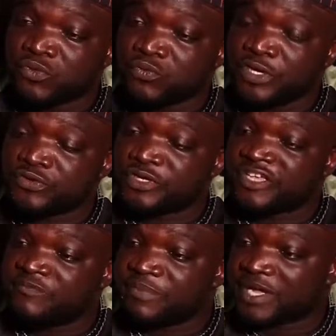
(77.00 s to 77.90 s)
when you
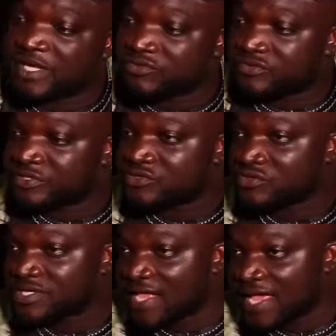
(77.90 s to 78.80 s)
give back to the
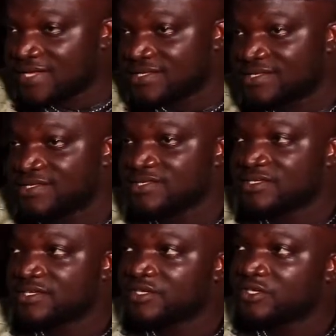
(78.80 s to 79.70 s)
society,
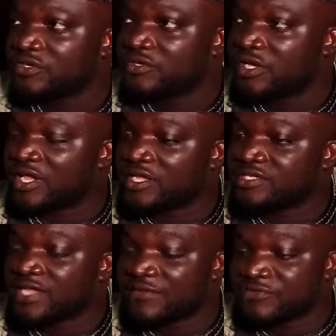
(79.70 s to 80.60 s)

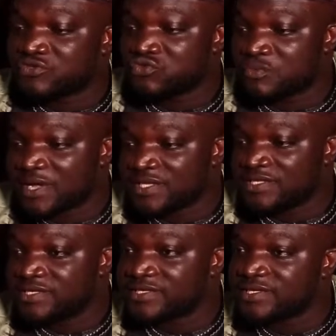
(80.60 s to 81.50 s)
service to
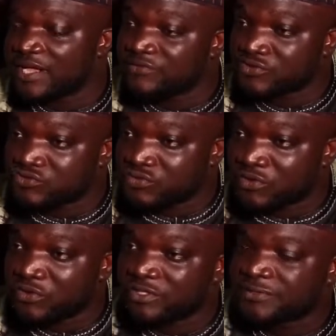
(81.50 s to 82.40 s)
humanity is service to
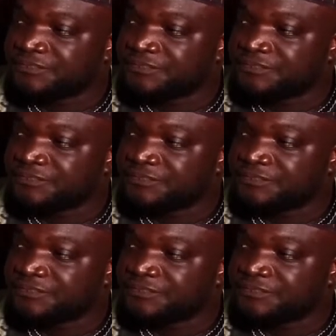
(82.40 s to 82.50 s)
God.